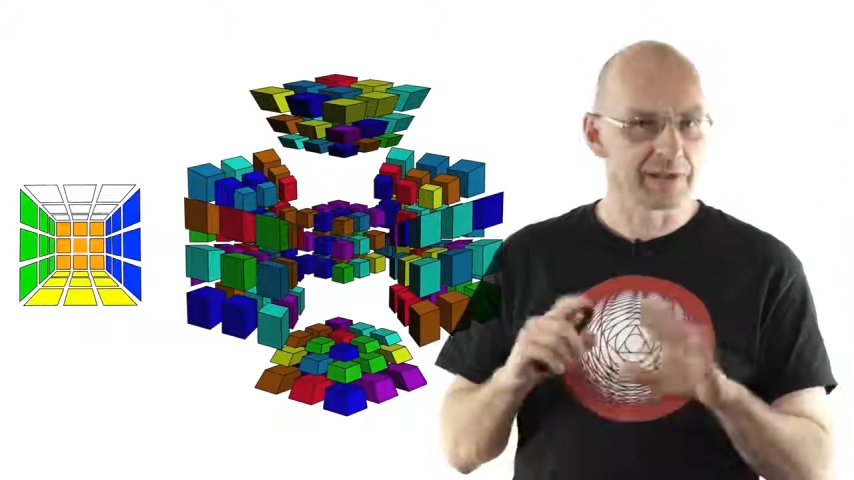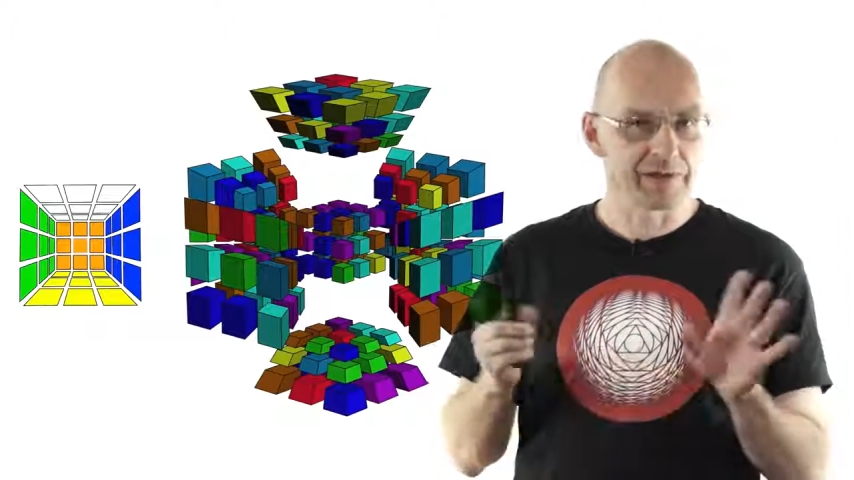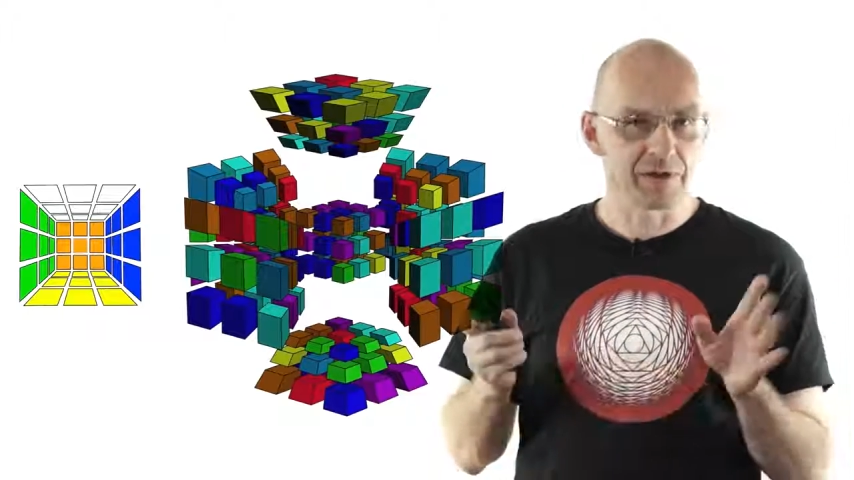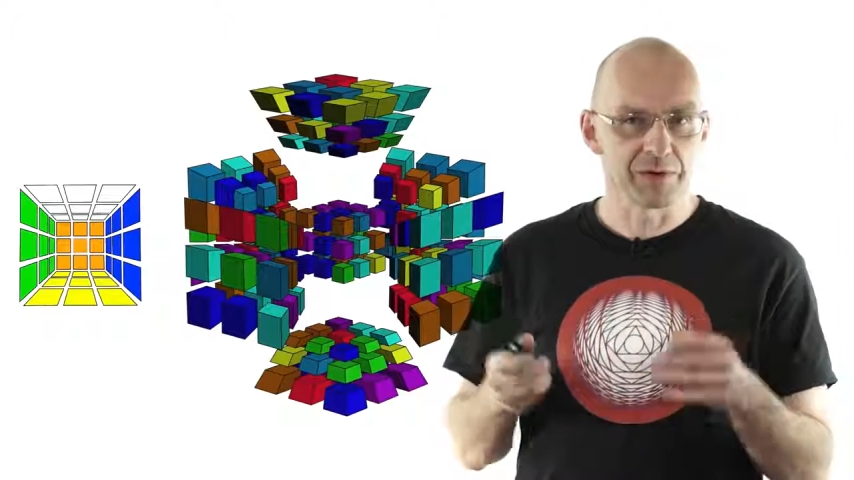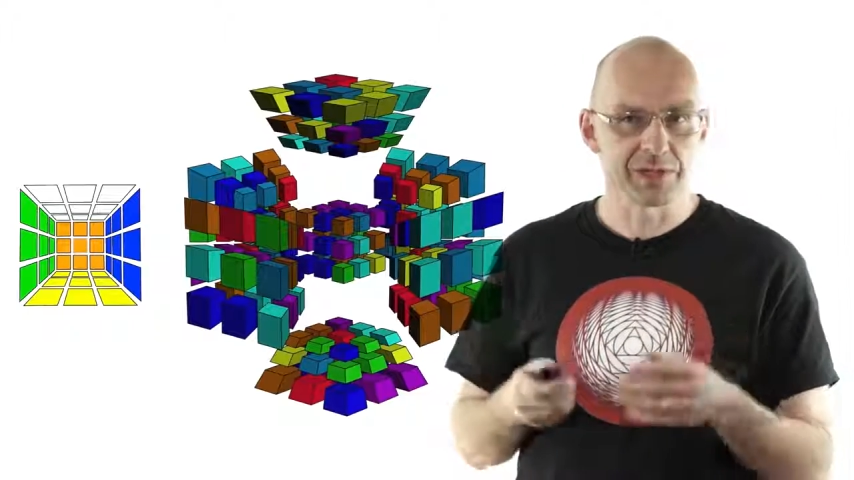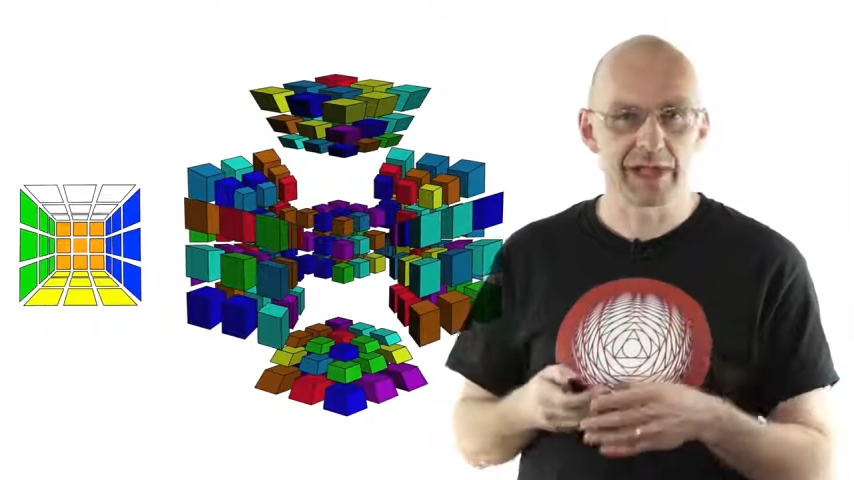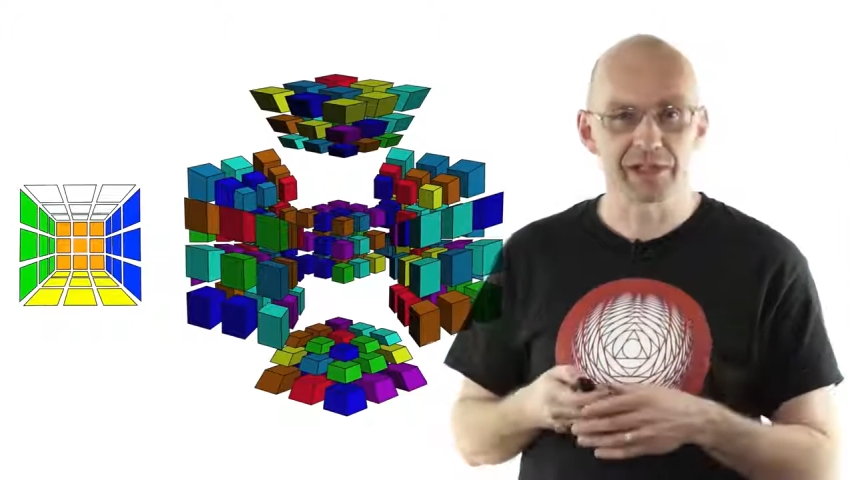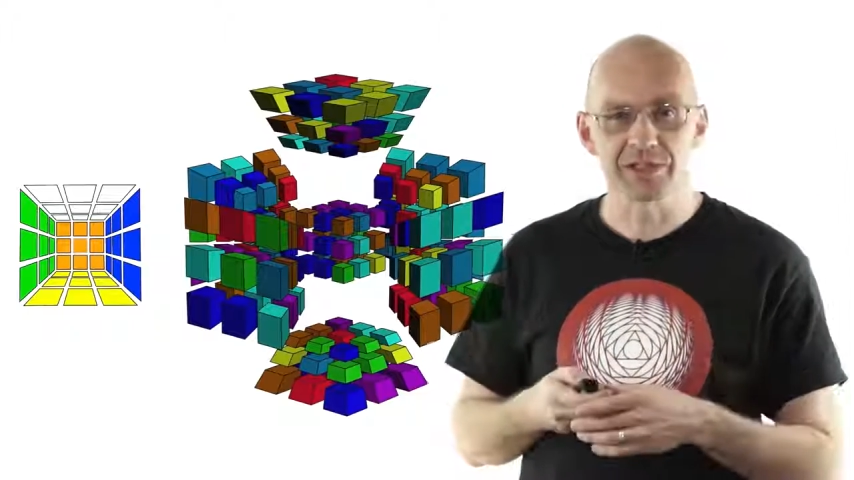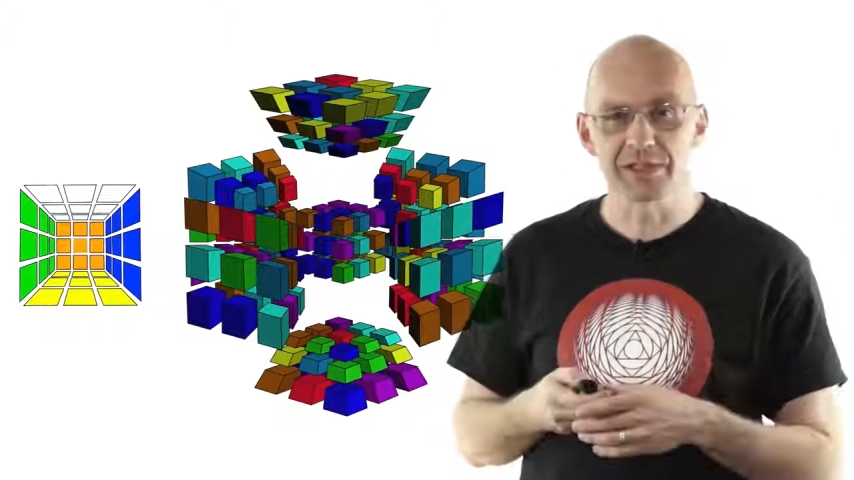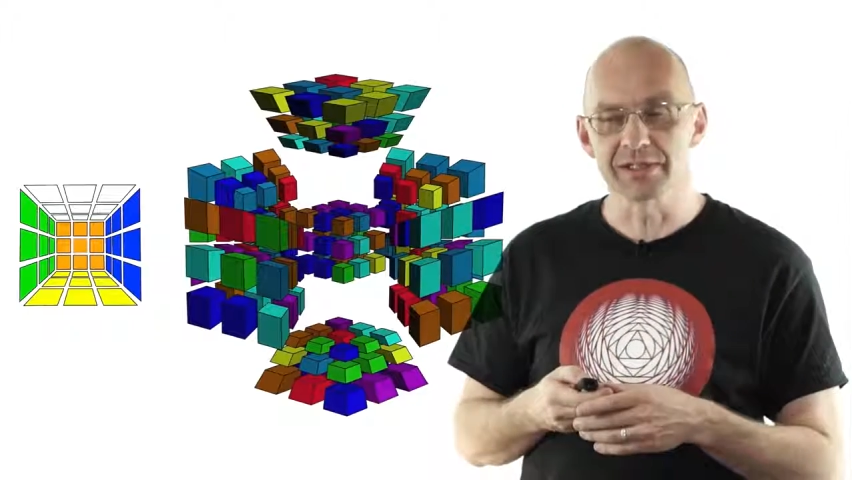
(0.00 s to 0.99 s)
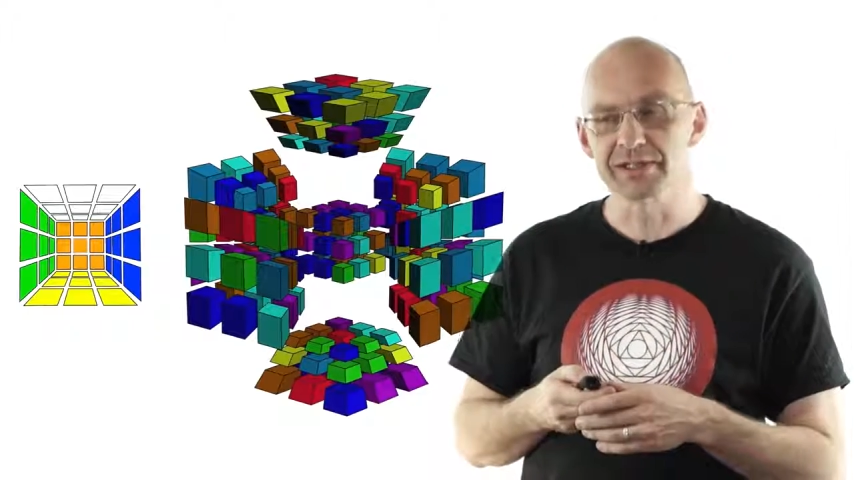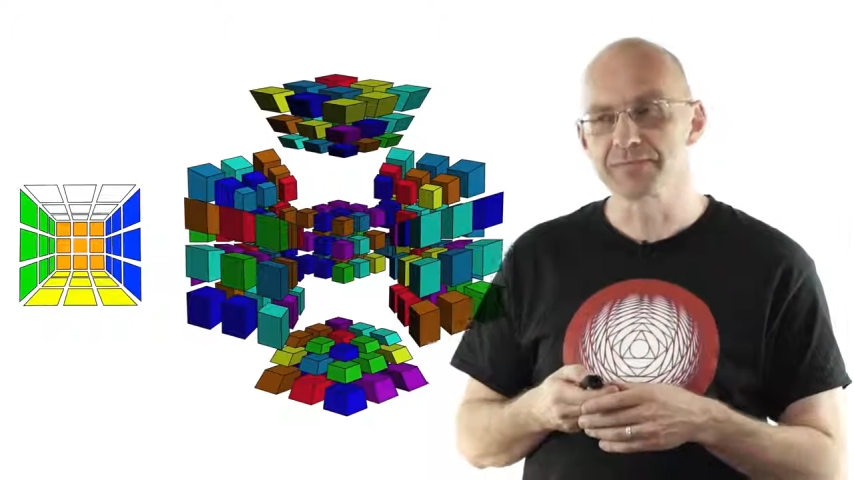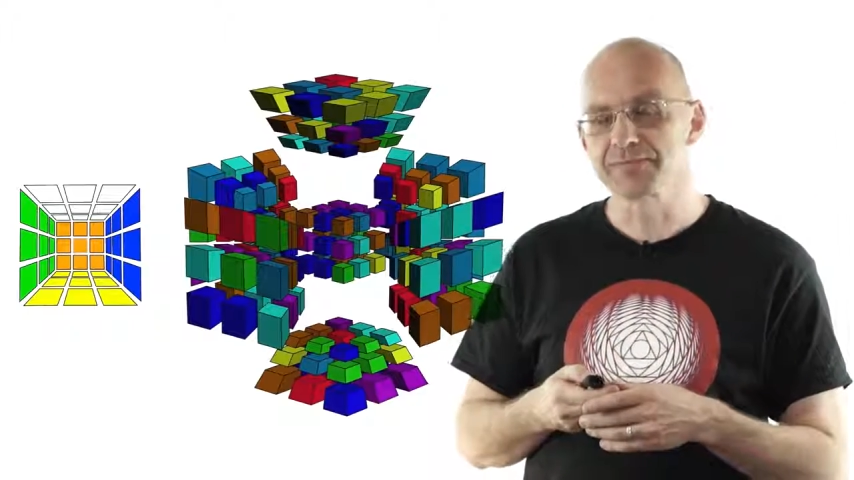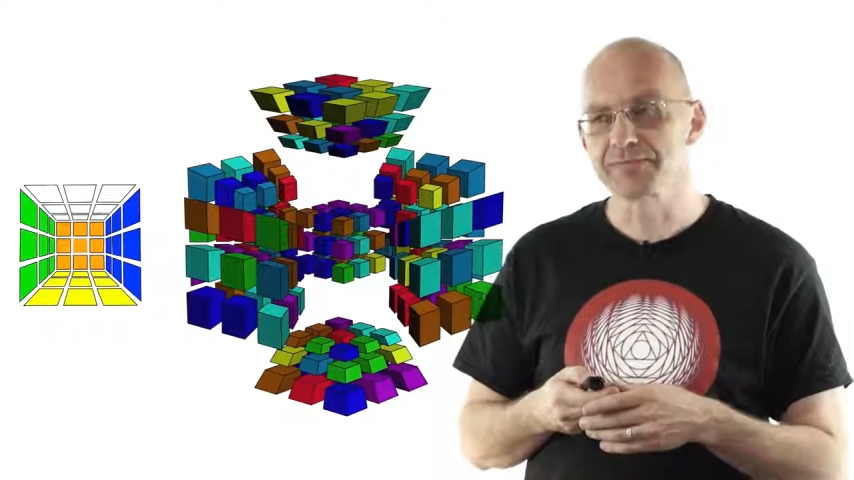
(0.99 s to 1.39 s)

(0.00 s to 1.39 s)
I don't want to touch this.